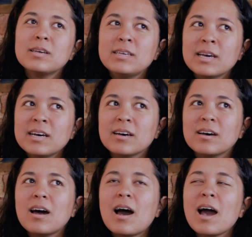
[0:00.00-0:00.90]

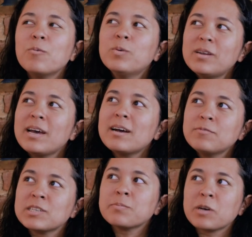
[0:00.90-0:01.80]
Yeah, I would
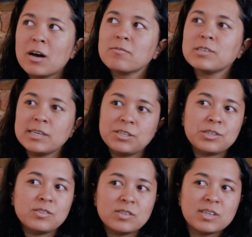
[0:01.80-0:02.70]
have some
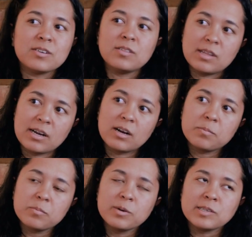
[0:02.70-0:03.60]
conversations here and there
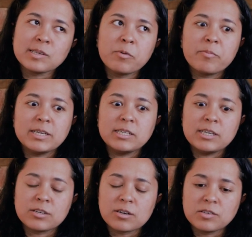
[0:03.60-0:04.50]
with some of my
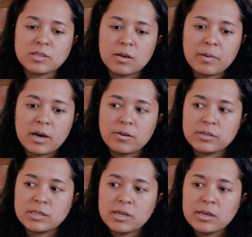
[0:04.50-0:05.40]
teachers
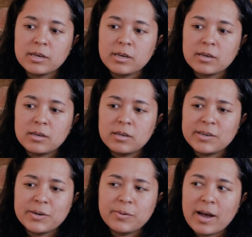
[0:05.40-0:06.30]
about, you
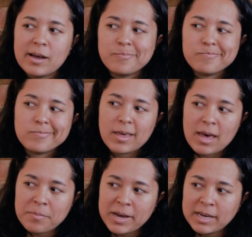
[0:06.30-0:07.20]
know,
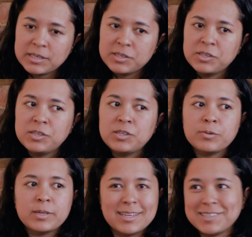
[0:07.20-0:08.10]
am I
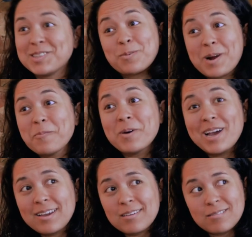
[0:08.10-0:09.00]
doing this the right
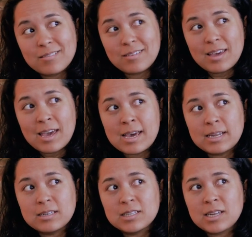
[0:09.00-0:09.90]
way?
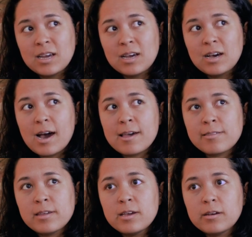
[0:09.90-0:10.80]
And I
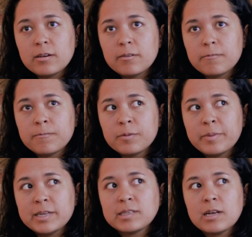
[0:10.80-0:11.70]
think for
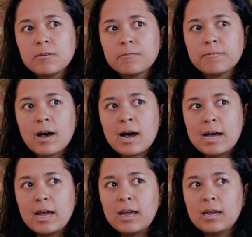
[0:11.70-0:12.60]
myself,
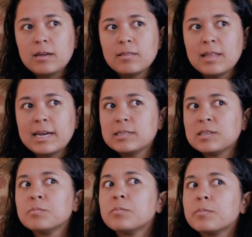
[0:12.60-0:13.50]
I laid
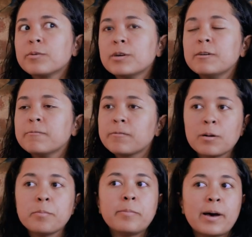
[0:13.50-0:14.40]
some pretty
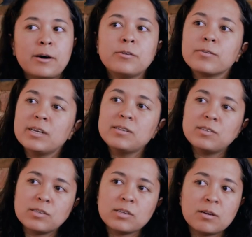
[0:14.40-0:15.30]
firm
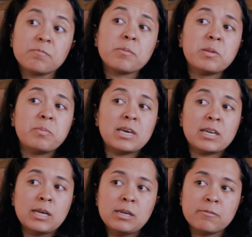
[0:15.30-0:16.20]
boundaries from the
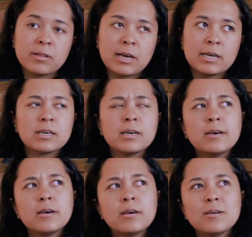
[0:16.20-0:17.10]
beginning of like,
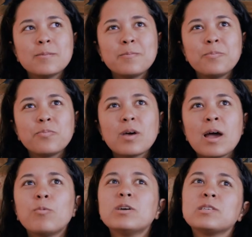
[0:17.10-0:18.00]

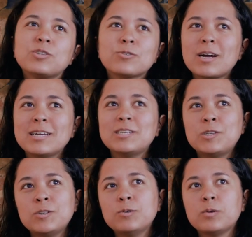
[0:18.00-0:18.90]
I wasn't trying
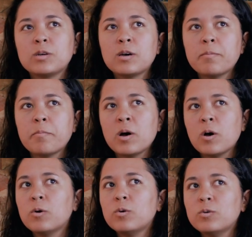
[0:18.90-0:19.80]
to
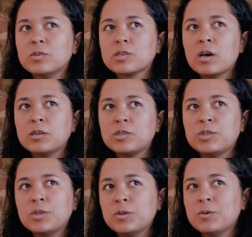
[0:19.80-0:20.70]
compose a
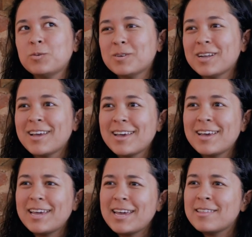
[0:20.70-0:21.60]
tune
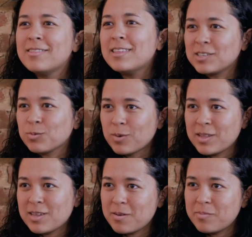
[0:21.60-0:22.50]
in this
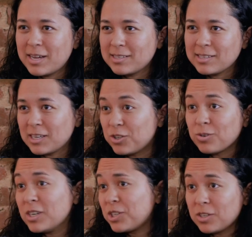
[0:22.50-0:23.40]
rhythm that's like a
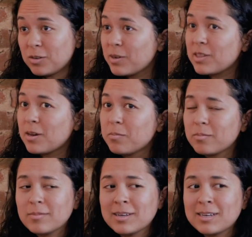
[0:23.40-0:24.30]
traditional rhythm.
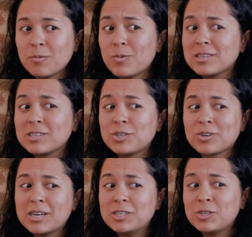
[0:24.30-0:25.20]
Like, I wasn't
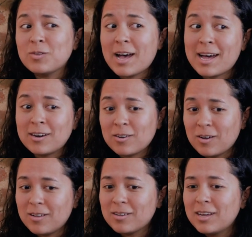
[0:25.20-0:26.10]
trying to do that at
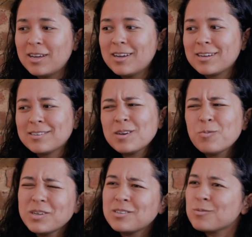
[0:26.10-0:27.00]
all because I
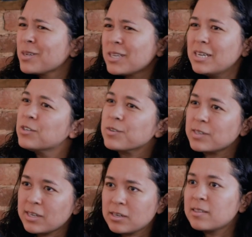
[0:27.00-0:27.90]
wasn't really
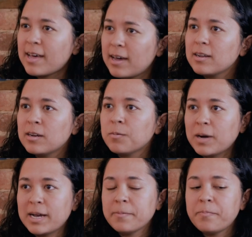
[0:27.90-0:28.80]
interested in that in a
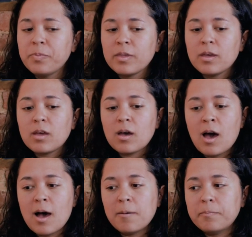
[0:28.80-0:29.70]
way.
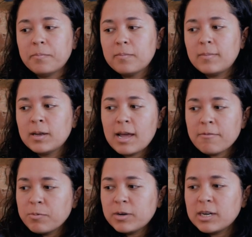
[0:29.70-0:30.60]
And
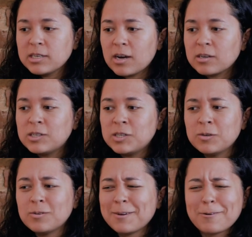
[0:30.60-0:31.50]
everyone I talked
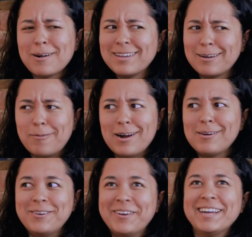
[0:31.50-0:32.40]
to, they were all like, "Why are
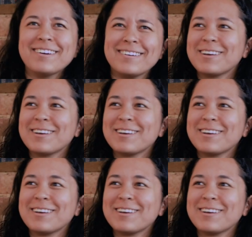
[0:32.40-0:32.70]
you here?